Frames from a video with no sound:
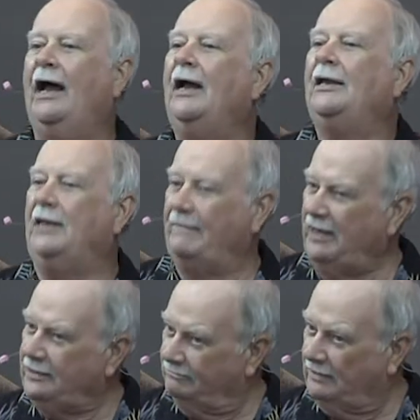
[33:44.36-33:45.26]
let
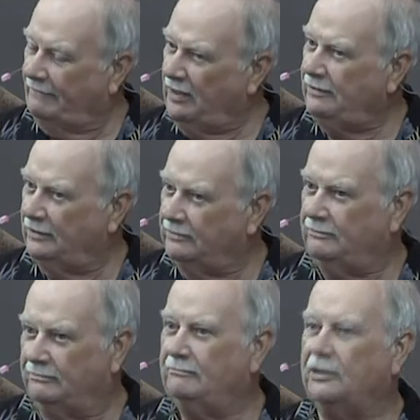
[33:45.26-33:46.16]
me, let me
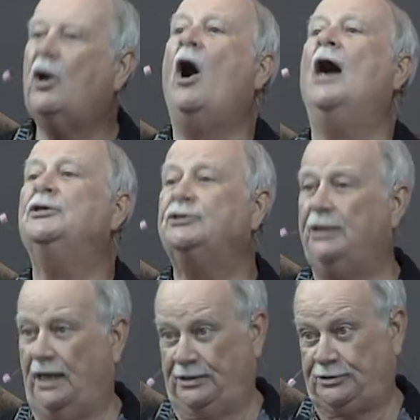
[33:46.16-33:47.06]

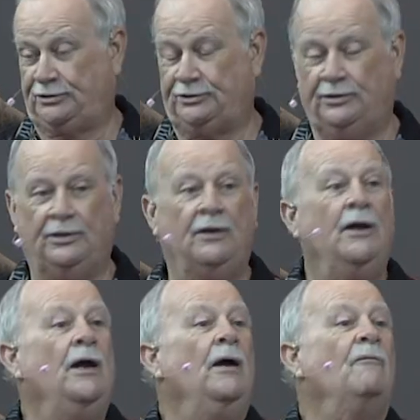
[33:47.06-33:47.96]
caution us.
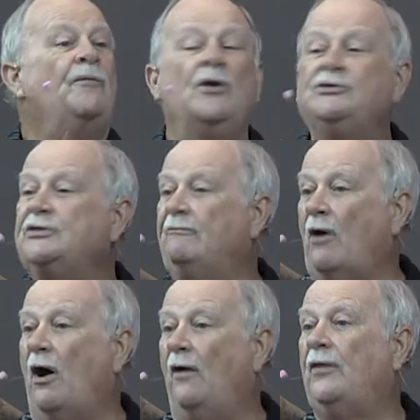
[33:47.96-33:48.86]
First of
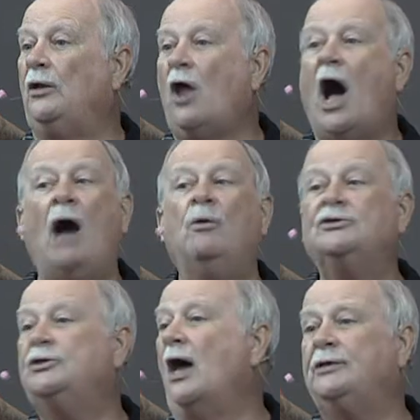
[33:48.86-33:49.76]
all, the law
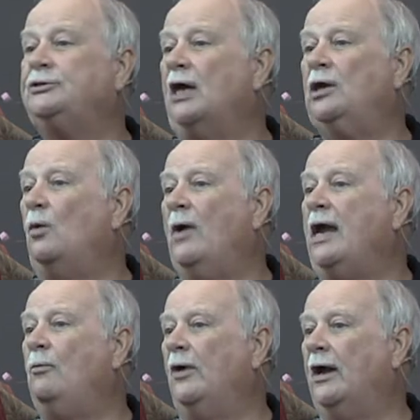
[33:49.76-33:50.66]
was not done
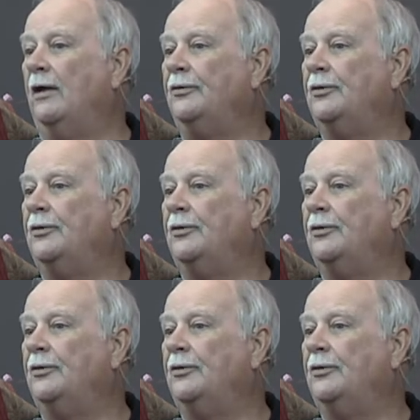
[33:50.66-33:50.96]
away with,